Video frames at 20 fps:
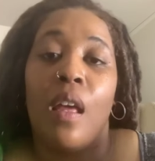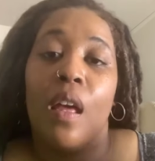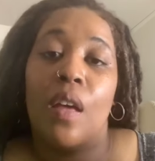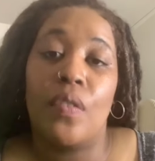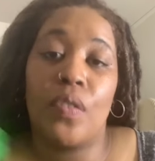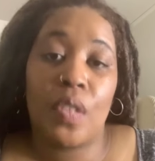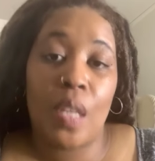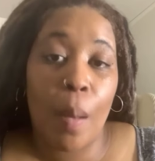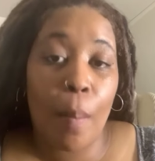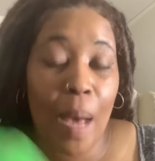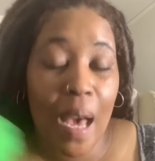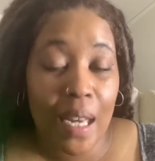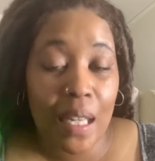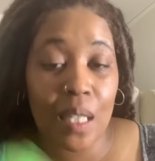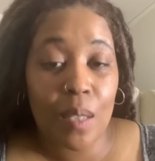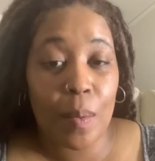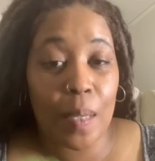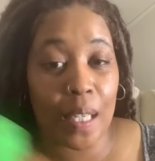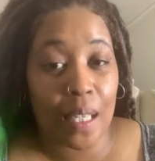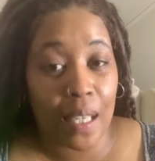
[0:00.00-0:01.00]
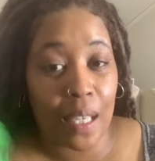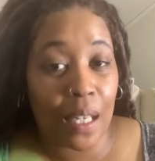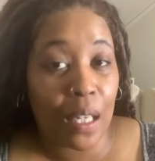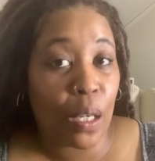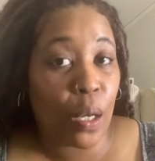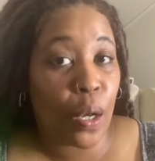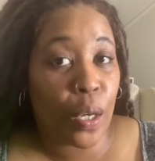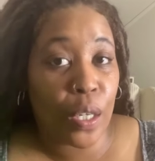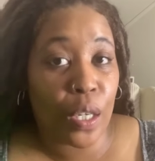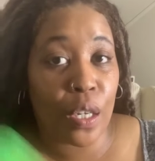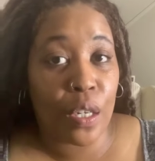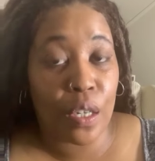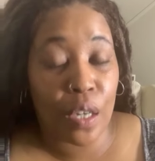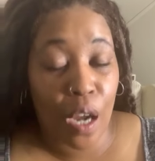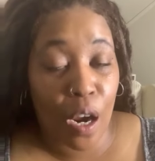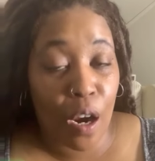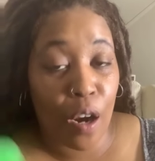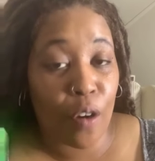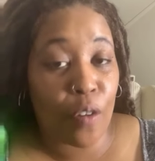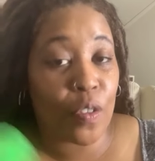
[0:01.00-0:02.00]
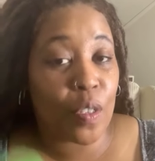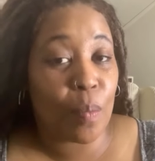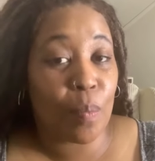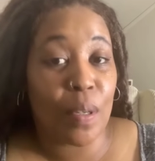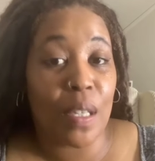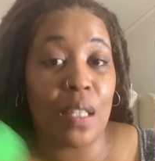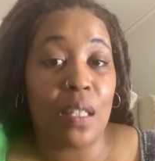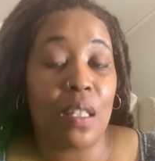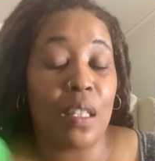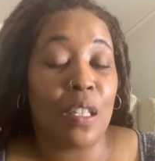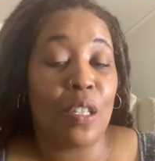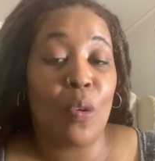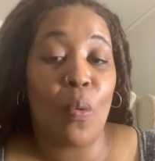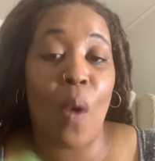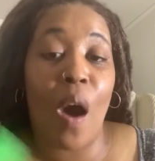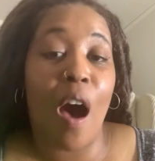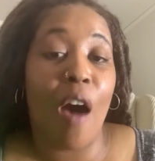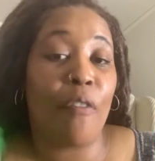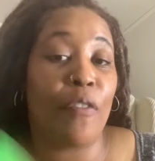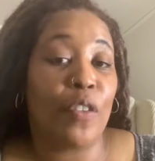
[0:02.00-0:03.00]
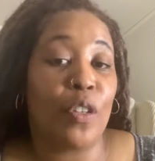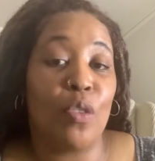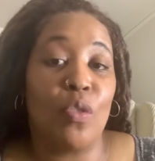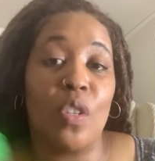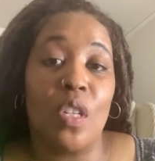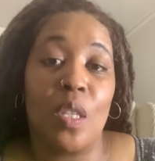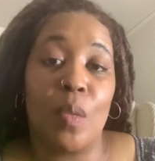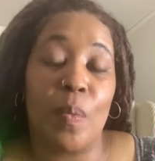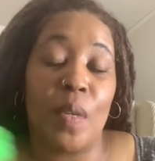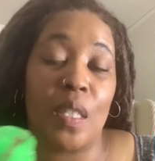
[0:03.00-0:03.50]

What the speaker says: if somebody's been getting on your nerves and pissing you off and you just